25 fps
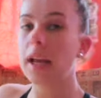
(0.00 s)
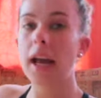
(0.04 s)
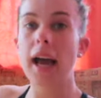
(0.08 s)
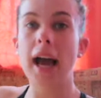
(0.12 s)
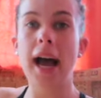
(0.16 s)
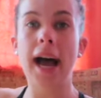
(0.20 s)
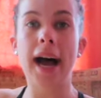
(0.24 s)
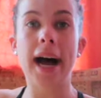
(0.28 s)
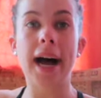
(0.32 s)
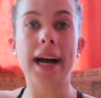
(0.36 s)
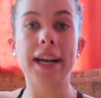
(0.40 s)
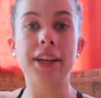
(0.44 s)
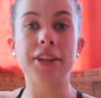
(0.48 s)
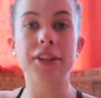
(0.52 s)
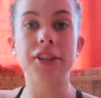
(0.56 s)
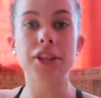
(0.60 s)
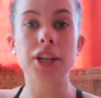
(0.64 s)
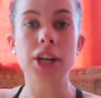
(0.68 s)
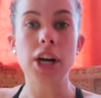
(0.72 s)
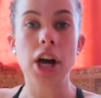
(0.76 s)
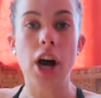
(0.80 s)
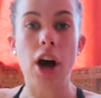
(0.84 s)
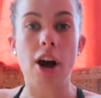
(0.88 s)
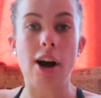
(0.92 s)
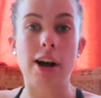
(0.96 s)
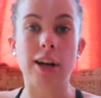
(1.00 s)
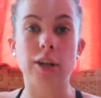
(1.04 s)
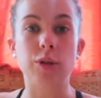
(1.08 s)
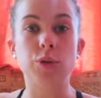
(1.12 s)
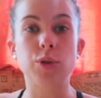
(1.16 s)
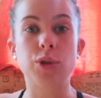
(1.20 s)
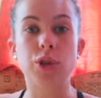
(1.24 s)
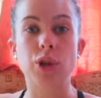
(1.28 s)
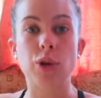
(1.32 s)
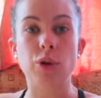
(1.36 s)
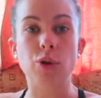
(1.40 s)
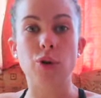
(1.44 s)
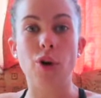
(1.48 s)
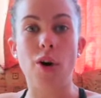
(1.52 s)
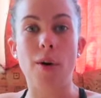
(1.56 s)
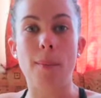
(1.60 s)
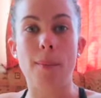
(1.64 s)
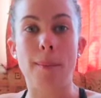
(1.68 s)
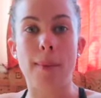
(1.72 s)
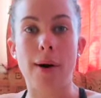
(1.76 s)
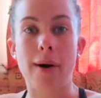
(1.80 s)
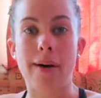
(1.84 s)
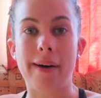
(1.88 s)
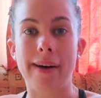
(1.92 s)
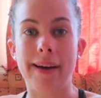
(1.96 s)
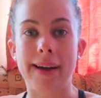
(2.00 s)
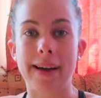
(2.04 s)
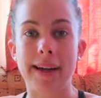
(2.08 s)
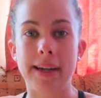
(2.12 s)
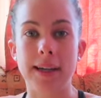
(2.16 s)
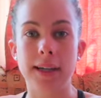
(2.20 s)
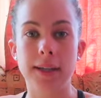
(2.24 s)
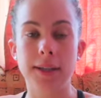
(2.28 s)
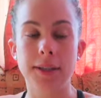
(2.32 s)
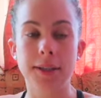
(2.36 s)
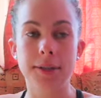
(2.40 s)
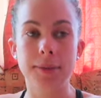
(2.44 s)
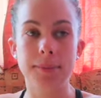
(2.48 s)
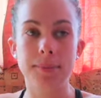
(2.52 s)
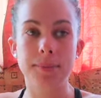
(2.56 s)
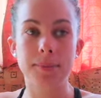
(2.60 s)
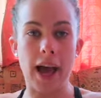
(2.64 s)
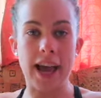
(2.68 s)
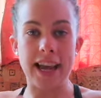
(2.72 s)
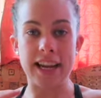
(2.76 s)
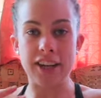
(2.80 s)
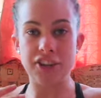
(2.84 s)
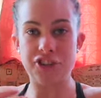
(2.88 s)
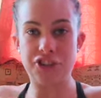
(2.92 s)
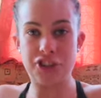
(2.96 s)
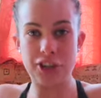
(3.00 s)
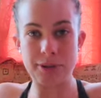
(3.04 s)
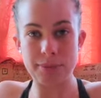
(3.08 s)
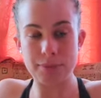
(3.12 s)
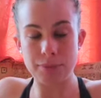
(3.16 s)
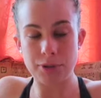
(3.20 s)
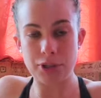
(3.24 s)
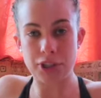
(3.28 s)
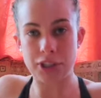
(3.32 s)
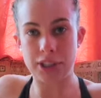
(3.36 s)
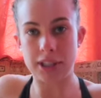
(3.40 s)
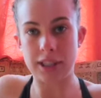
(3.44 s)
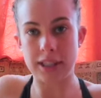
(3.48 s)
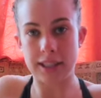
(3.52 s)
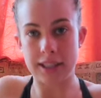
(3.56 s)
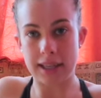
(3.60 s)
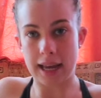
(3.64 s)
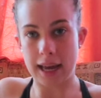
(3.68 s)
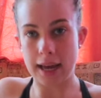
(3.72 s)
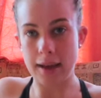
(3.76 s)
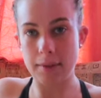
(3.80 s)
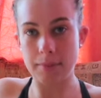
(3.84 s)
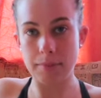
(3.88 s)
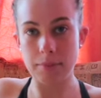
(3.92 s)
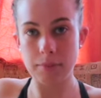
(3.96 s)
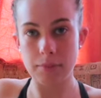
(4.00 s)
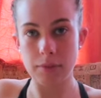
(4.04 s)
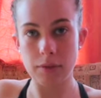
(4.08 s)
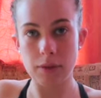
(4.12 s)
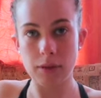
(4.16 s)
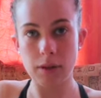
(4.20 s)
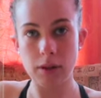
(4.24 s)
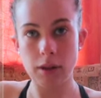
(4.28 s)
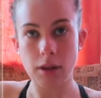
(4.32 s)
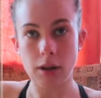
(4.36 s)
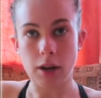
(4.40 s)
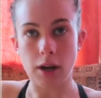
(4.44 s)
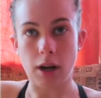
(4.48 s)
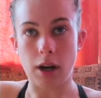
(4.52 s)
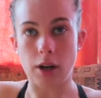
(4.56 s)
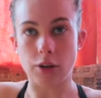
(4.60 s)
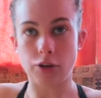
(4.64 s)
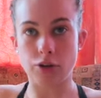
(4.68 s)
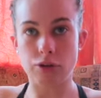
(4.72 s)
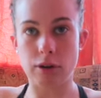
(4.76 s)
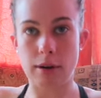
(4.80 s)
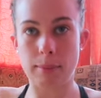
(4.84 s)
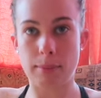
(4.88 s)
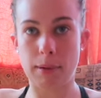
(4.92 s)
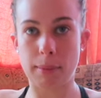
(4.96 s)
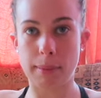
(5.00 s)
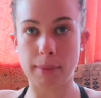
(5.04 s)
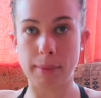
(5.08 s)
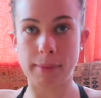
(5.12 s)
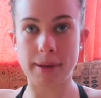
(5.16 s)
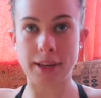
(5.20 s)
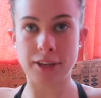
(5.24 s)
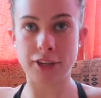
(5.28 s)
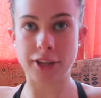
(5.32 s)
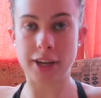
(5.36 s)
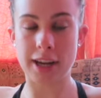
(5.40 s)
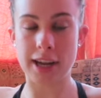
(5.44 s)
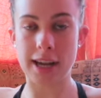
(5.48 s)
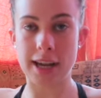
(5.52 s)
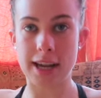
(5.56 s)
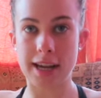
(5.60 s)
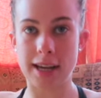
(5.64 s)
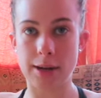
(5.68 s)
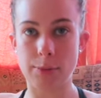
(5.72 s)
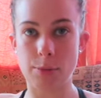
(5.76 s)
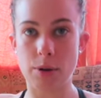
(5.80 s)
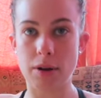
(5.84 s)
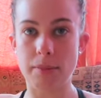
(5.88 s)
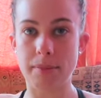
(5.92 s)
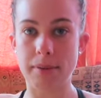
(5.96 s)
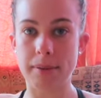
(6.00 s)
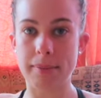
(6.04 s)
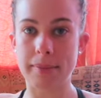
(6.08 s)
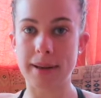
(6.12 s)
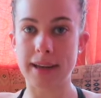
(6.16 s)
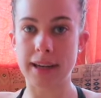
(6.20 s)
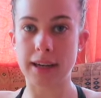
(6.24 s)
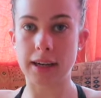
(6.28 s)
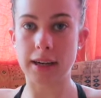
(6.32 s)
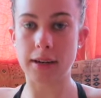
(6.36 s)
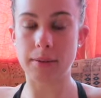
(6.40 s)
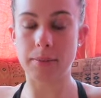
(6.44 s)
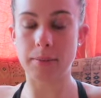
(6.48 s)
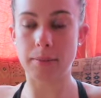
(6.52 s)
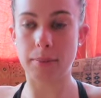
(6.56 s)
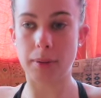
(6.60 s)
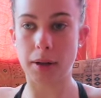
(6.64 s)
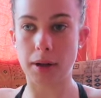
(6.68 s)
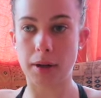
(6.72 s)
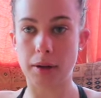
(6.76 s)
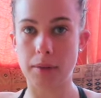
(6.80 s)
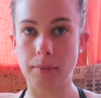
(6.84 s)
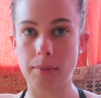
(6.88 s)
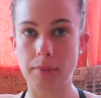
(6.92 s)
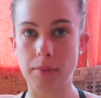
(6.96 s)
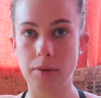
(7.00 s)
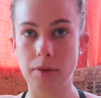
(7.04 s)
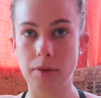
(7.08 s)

and I also got my a gym set. I'll try and pop a picture here. It won't be me in it, but